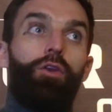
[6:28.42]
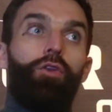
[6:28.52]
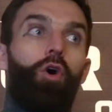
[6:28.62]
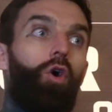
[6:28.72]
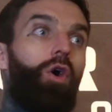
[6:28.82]

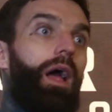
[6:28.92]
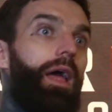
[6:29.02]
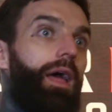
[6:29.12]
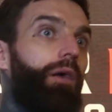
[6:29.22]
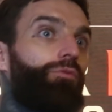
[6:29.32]
No.
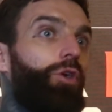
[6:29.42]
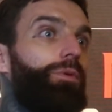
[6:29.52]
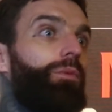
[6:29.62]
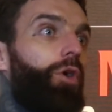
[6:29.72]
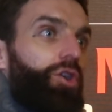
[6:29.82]

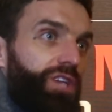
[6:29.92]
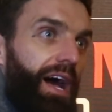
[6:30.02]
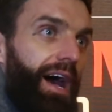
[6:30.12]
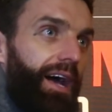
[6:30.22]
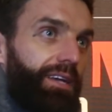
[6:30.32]
Dublin was,
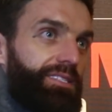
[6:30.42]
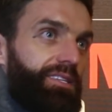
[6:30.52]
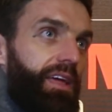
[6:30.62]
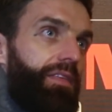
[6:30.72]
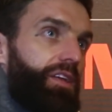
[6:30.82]
I
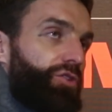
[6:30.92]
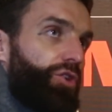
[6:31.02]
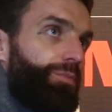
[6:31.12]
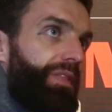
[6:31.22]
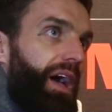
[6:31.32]
asked, they
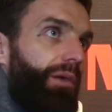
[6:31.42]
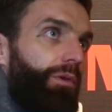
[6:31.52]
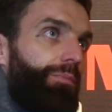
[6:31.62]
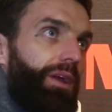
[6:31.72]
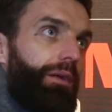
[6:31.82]
told me that it
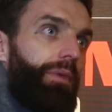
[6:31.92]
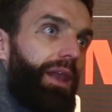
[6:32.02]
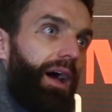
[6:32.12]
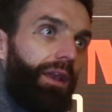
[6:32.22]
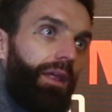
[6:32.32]
would be
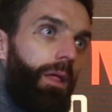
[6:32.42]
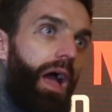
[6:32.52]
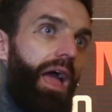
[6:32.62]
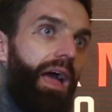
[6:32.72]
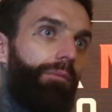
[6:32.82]
Milan.
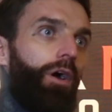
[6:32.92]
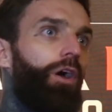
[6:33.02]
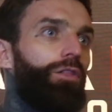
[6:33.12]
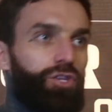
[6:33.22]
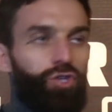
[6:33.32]

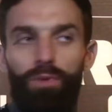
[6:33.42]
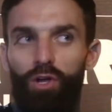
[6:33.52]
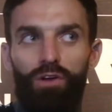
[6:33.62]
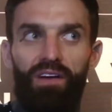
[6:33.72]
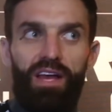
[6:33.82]
There's so many
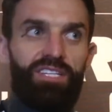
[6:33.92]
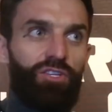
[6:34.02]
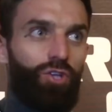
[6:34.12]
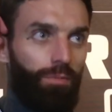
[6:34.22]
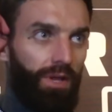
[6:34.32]
good fighters
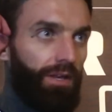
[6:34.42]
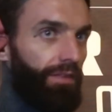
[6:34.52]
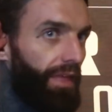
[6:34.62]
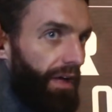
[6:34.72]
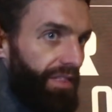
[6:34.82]
in Dublin
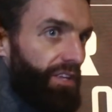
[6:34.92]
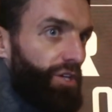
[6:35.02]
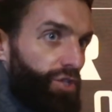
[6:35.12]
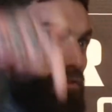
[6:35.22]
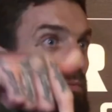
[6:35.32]
that I think
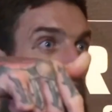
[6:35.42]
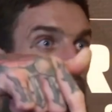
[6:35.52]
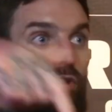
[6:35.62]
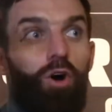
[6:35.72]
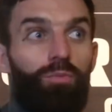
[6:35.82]
deserve to be on
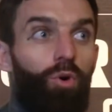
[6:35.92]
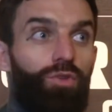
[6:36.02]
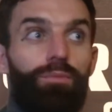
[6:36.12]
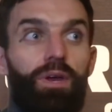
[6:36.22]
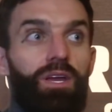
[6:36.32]
the card more
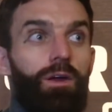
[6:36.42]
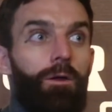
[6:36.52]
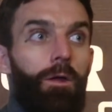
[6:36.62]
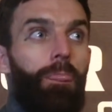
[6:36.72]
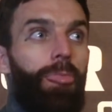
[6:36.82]
than me.
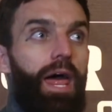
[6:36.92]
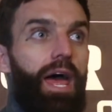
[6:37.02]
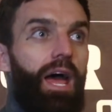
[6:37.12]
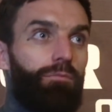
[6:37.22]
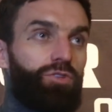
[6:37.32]

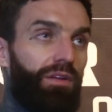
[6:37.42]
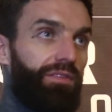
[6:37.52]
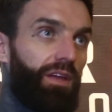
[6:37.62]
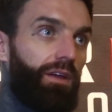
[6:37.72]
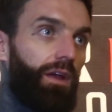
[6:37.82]
So I
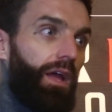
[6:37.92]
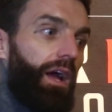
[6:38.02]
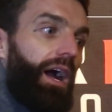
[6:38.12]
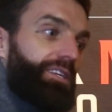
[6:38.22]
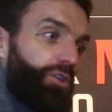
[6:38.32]
think,
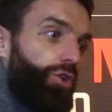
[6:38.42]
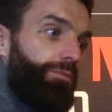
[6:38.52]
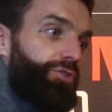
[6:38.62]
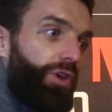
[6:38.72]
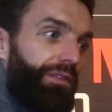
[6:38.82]
as a
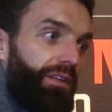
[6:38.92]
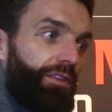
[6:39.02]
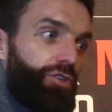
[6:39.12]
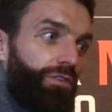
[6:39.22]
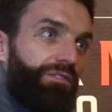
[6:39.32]
home show, I think
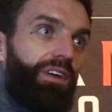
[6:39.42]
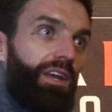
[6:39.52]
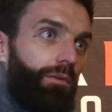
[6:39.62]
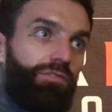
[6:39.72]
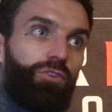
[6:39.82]
they should fill
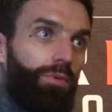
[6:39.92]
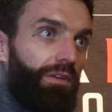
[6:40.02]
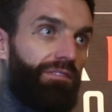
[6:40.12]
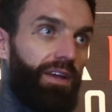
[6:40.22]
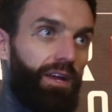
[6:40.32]
it with
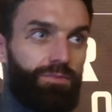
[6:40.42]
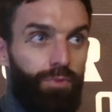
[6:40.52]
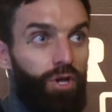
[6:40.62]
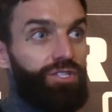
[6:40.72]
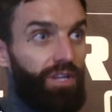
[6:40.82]
Dublin fighters,
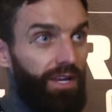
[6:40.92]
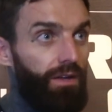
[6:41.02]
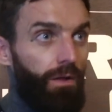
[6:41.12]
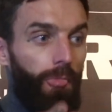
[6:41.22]
personally.